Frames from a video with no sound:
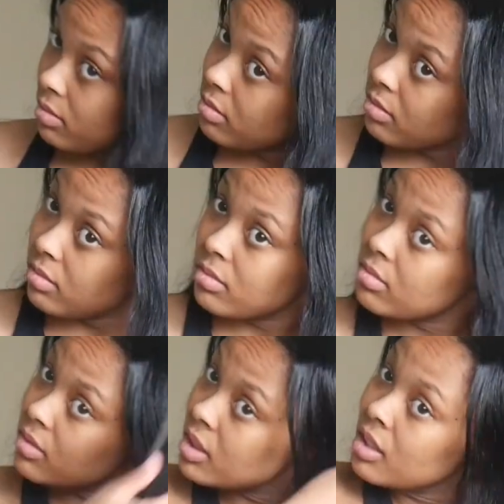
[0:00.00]
mm,
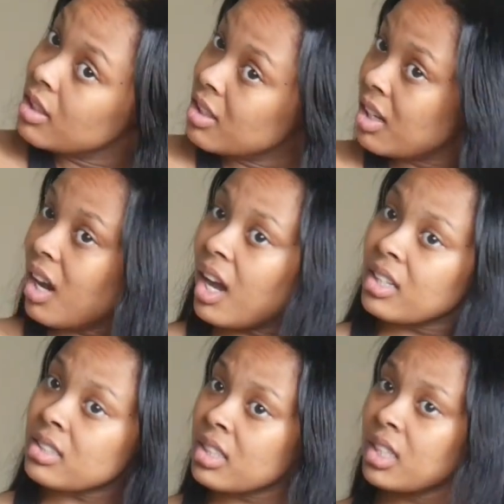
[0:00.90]

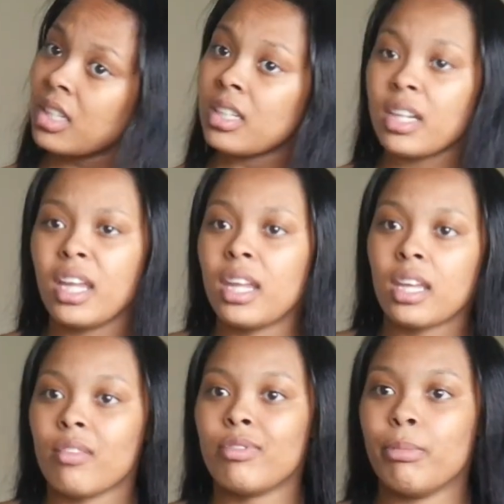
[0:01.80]
honestly, it
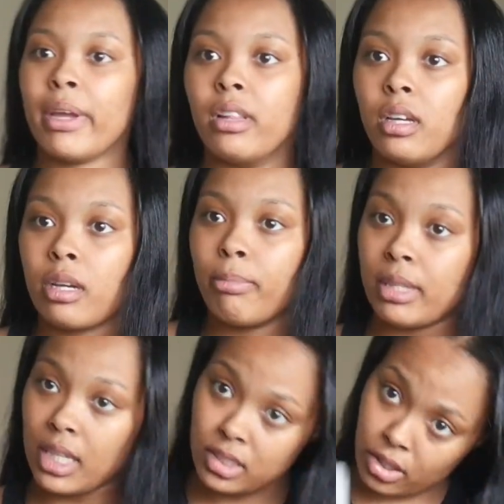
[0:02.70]
didn't give the big look,
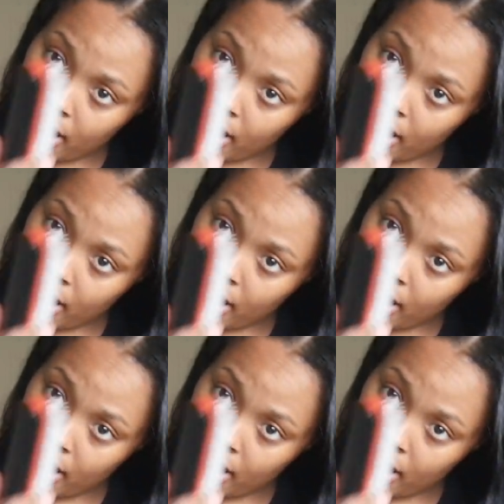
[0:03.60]
but that's